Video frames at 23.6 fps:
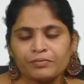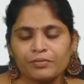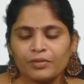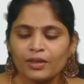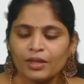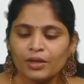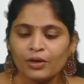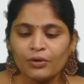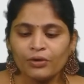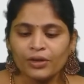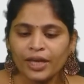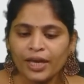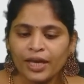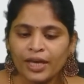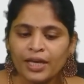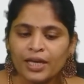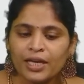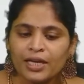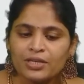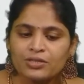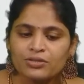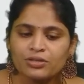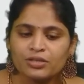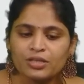Okay.
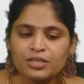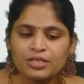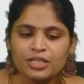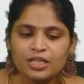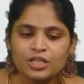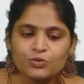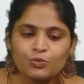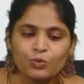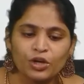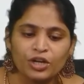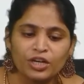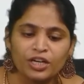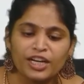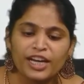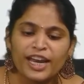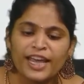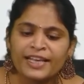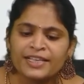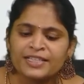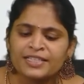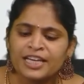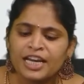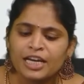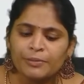So, this is what.
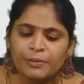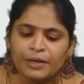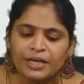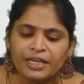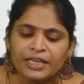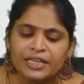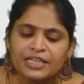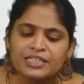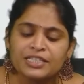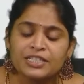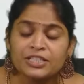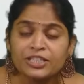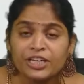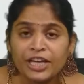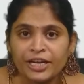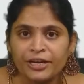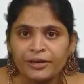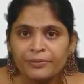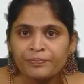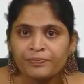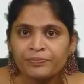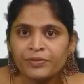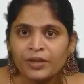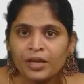Next element is 10.
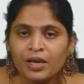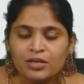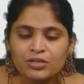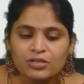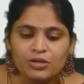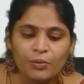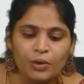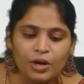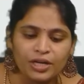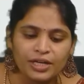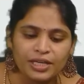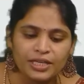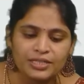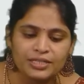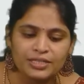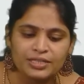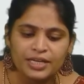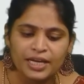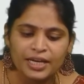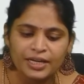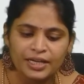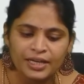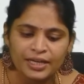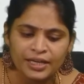So, what is
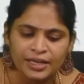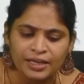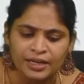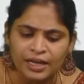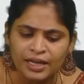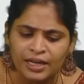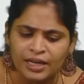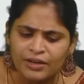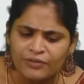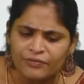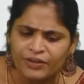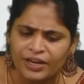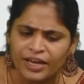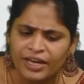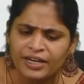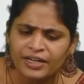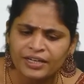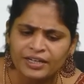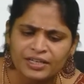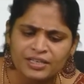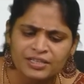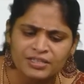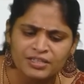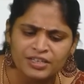10 here? Where it
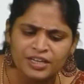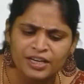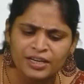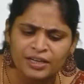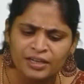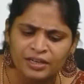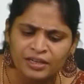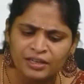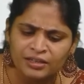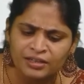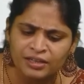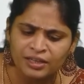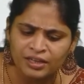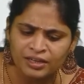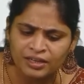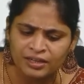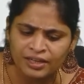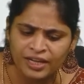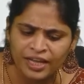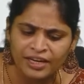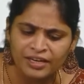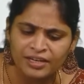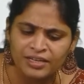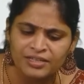is 10? The
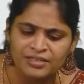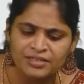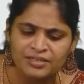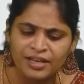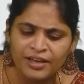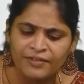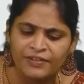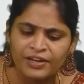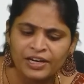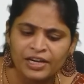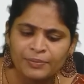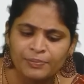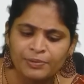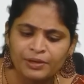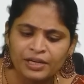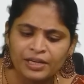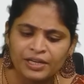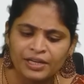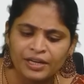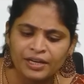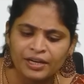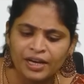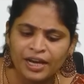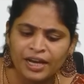10 is available
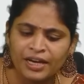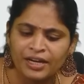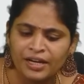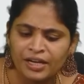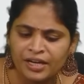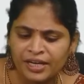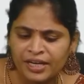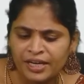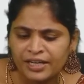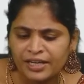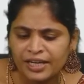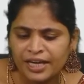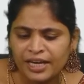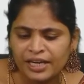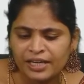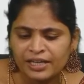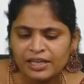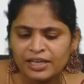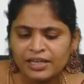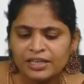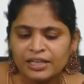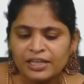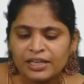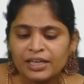here, and I can directly
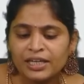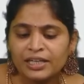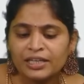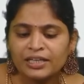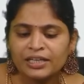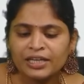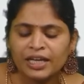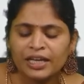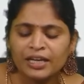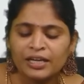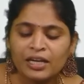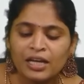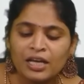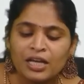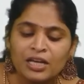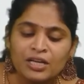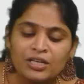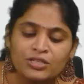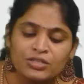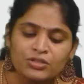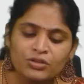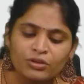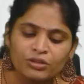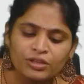delete 10
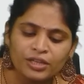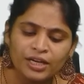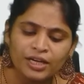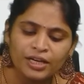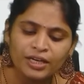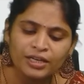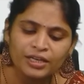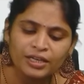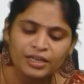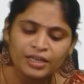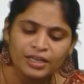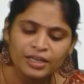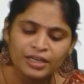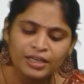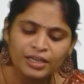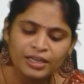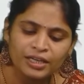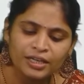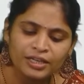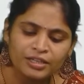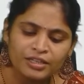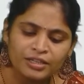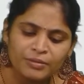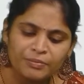so that here
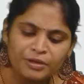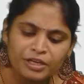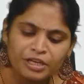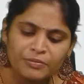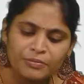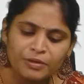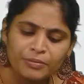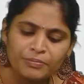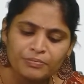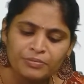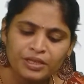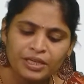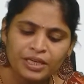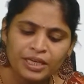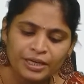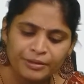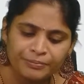the minimum key,